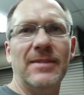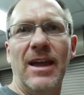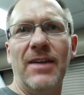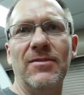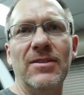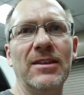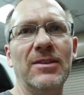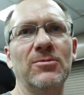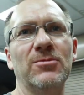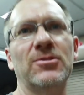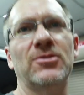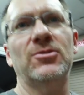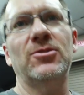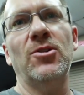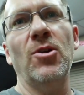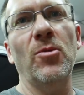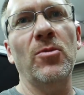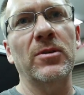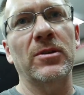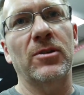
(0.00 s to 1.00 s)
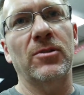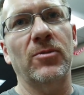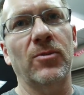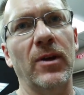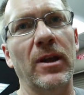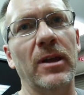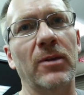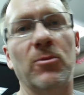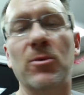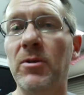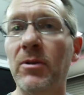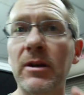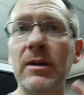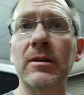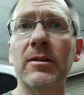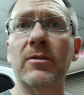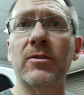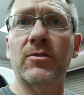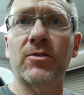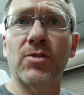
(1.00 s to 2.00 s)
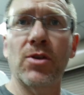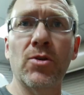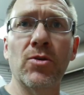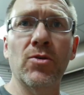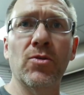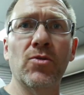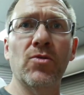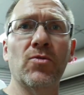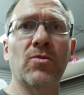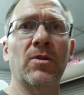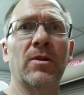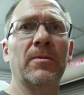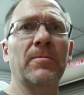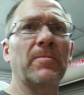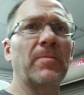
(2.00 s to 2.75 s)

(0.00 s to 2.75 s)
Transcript: Everything was going great. We were into the tune,